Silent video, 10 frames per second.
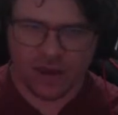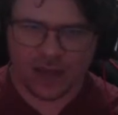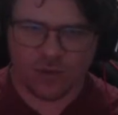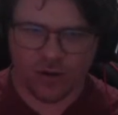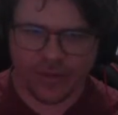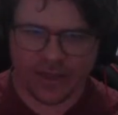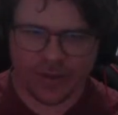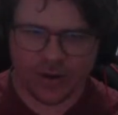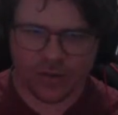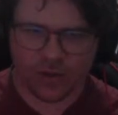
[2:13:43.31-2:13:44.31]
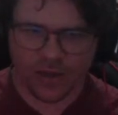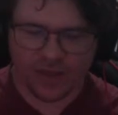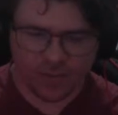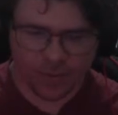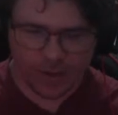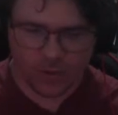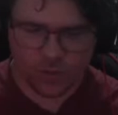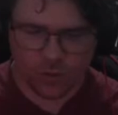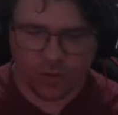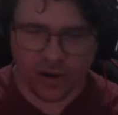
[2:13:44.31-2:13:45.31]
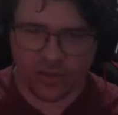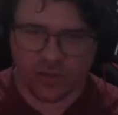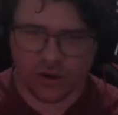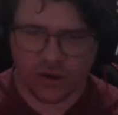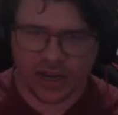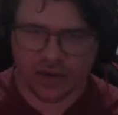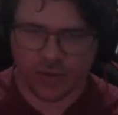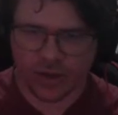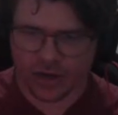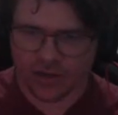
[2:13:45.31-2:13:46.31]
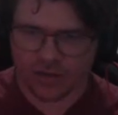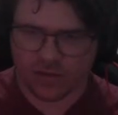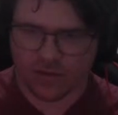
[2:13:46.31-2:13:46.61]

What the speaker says: He's probably been the better of I think he's been better of the two brothers tonight, to be honest.